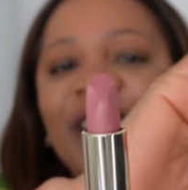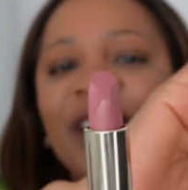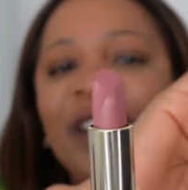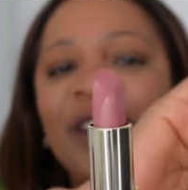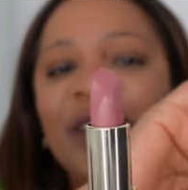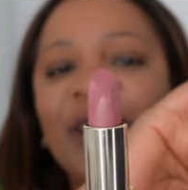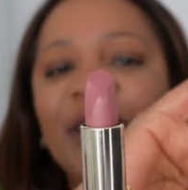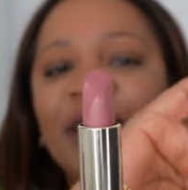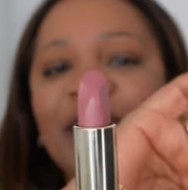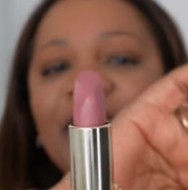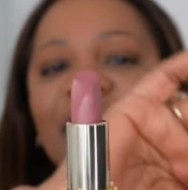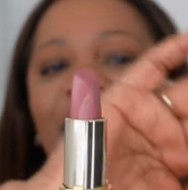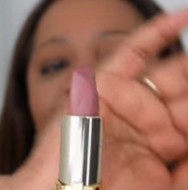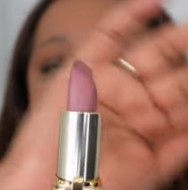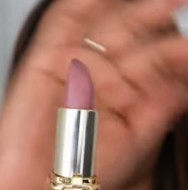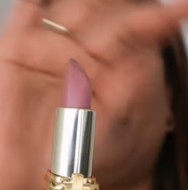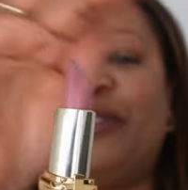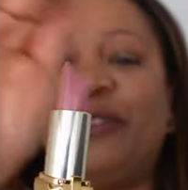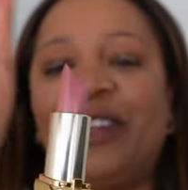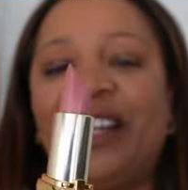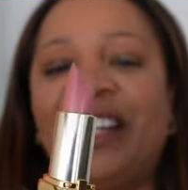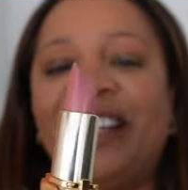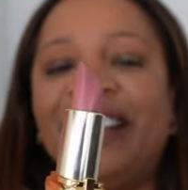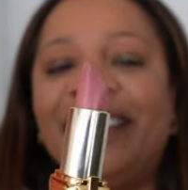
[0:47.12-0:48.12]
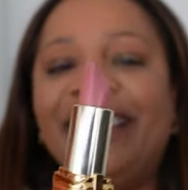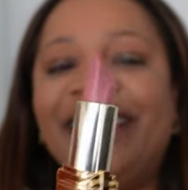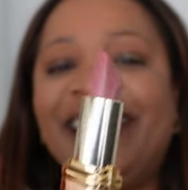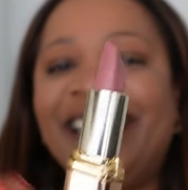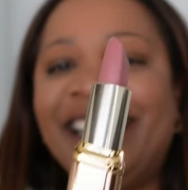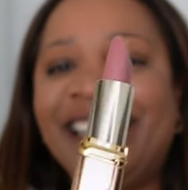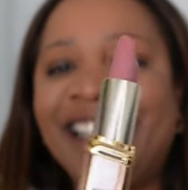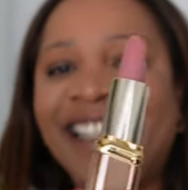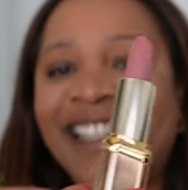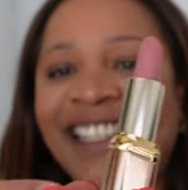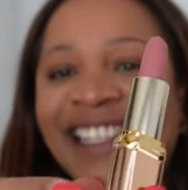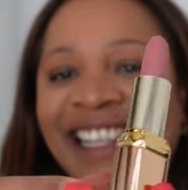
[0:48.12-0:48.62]
sort of a
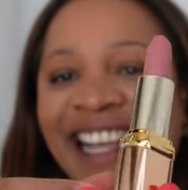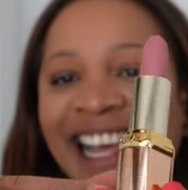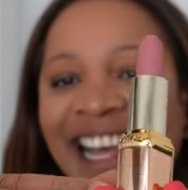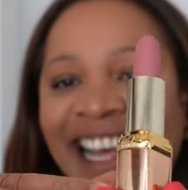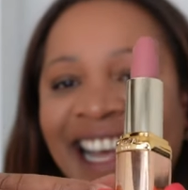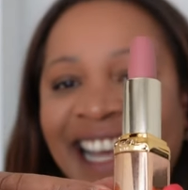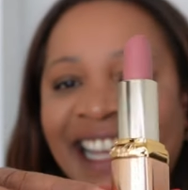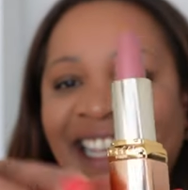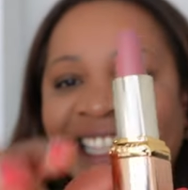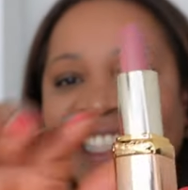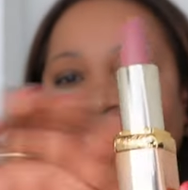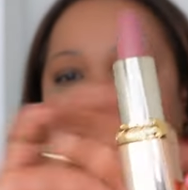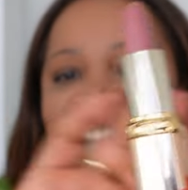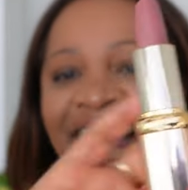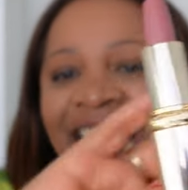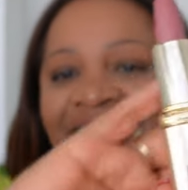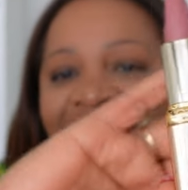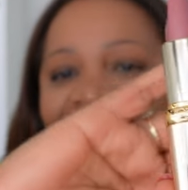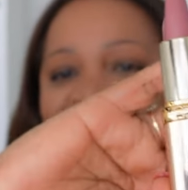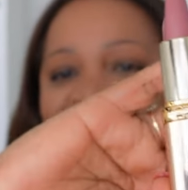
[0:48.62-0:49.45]
design